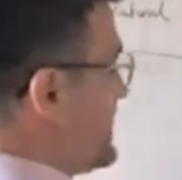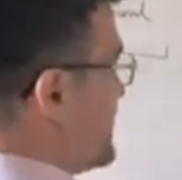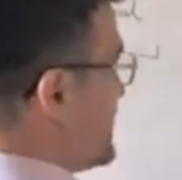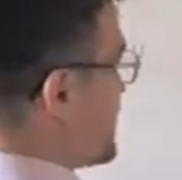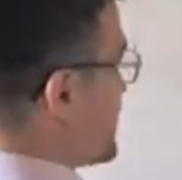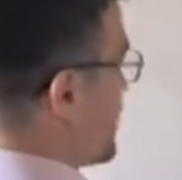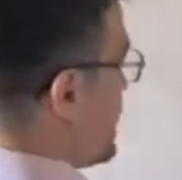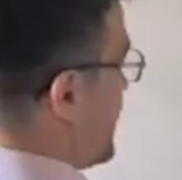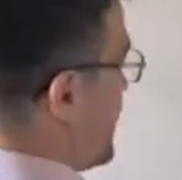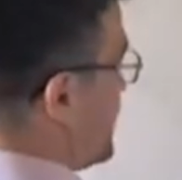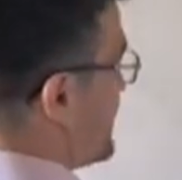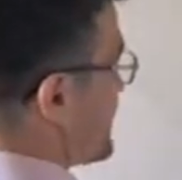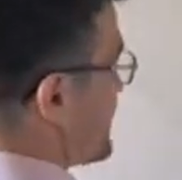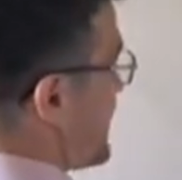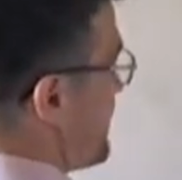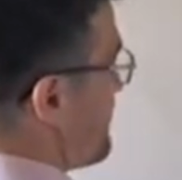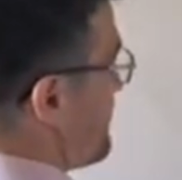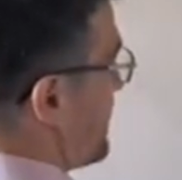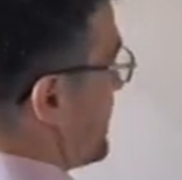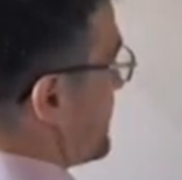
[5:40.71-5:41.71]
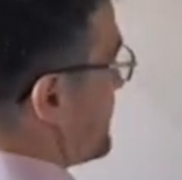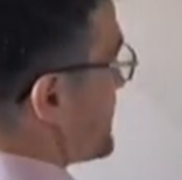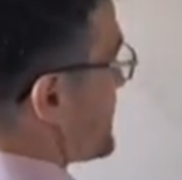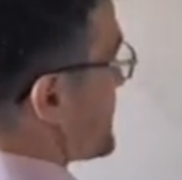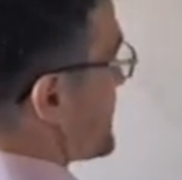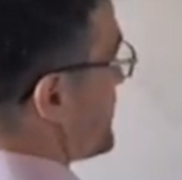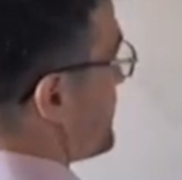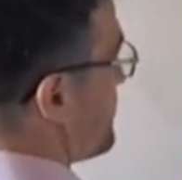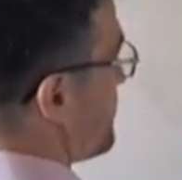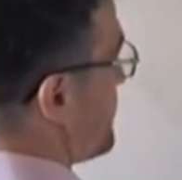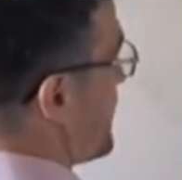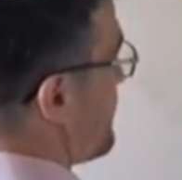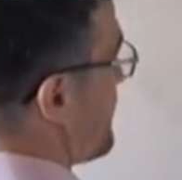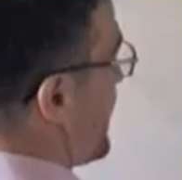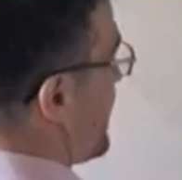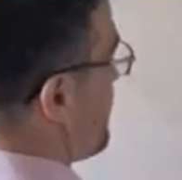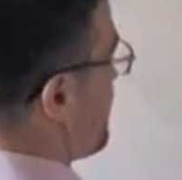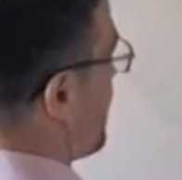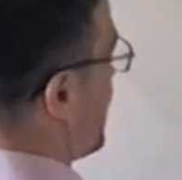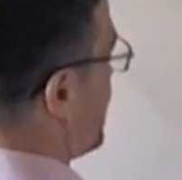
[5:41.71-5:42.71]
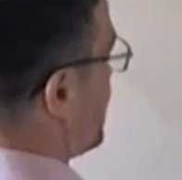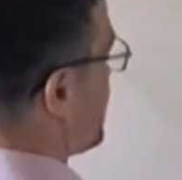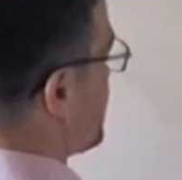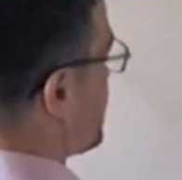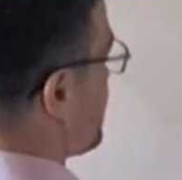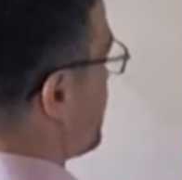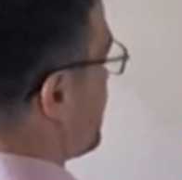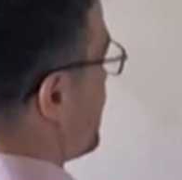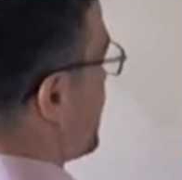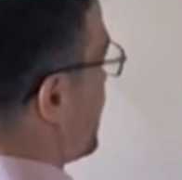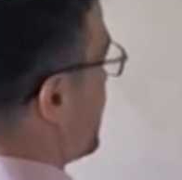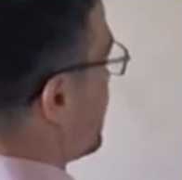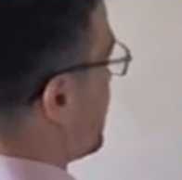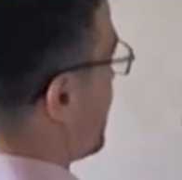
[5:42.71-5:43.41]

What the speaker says: So in symbols, we might write something